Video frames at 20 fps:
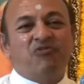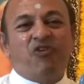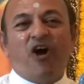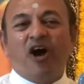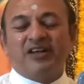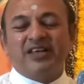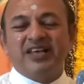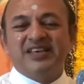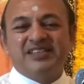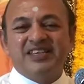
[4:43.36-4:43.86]

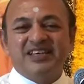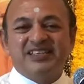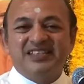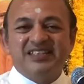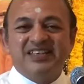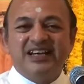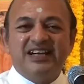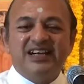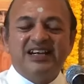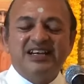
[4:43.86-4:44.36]
46
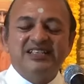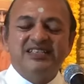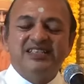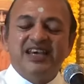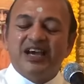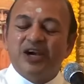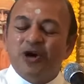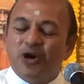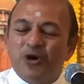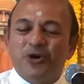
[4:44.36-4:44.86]
years
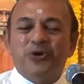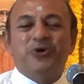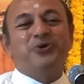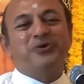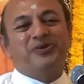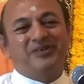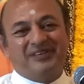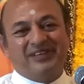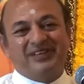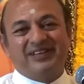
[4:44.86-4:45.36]

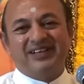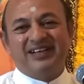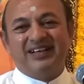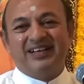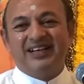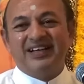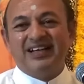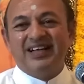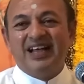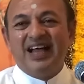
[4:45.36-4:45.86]
ago,
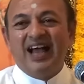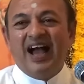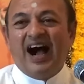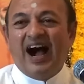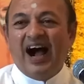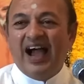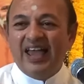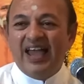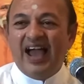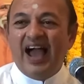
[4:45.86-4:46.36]

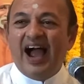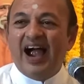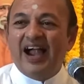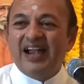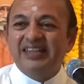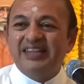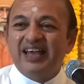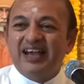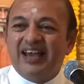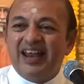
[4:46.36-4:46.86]
I
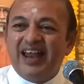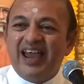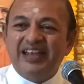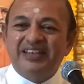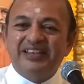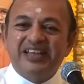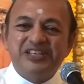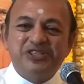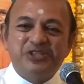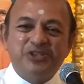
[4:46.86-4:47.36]
had the
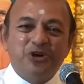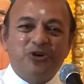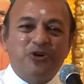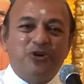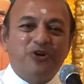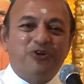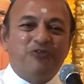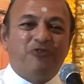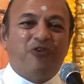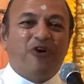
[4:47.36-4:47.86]
greatest
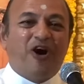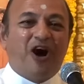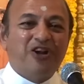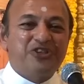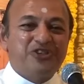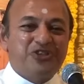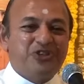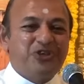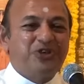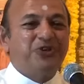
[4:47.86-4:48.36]
good
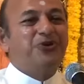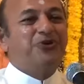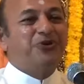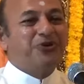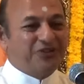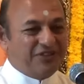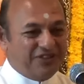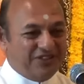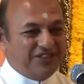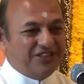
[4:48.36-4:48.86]

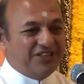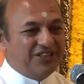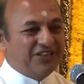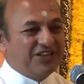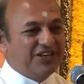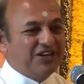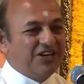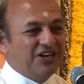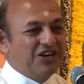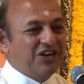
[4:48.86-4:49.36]
fortune
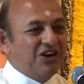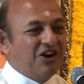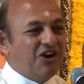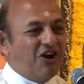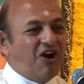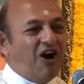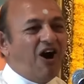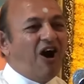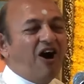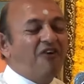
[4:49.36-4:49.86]

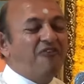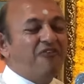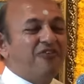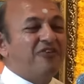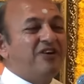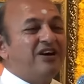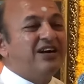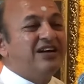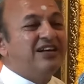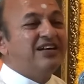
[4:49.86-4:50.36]
of
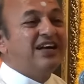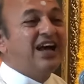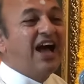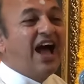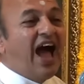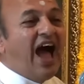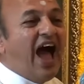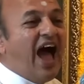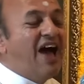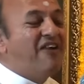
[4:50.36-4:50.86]

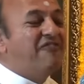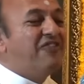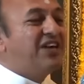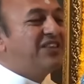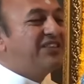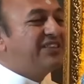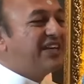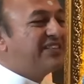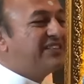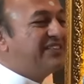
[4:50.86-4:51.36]

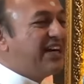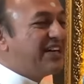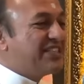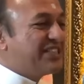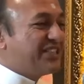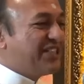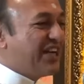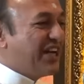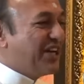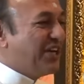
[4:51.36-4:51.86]
having the
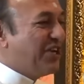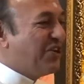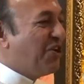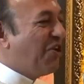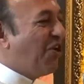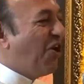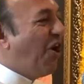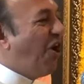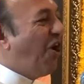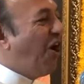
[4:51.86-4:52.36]
darshan
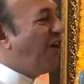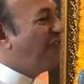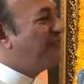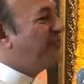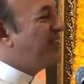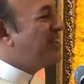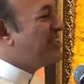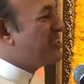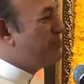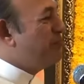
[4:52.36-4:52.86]

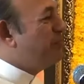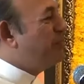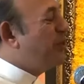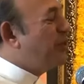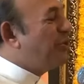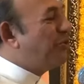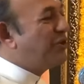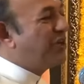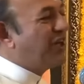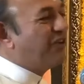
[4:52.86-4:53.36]
of this
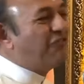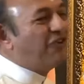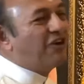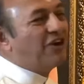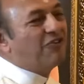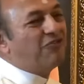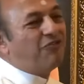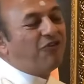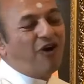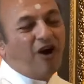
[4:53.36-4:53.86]

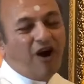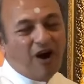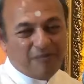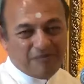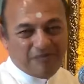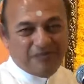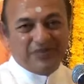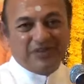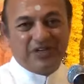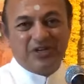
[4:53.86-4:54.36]
beautiful
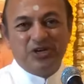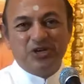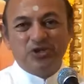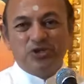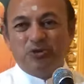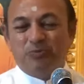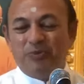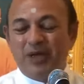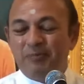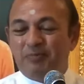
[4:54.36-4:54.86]
form.
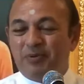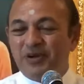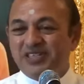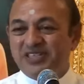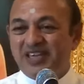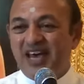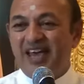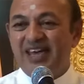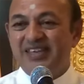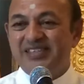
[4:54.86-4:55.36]
To be
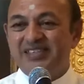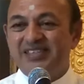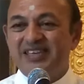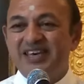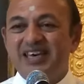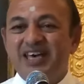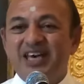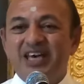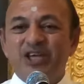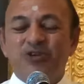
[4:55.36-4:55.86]
precise,
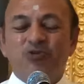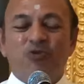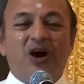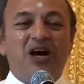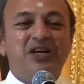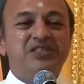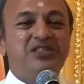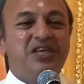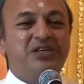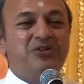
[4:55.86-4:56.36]
it
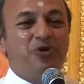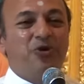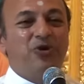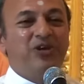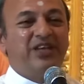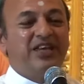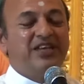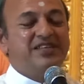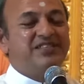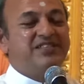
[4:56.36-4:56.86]
was the
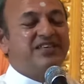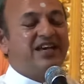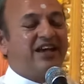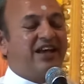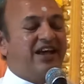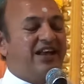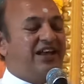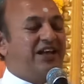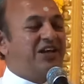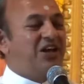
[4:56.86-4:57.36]

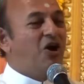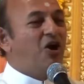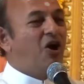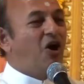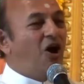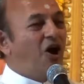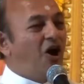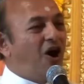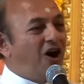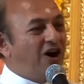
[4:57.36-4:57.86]
22nd
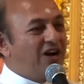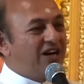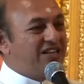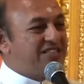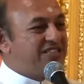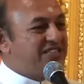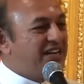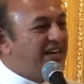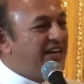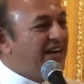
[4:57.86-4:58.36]

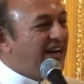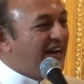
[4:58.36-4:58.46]
August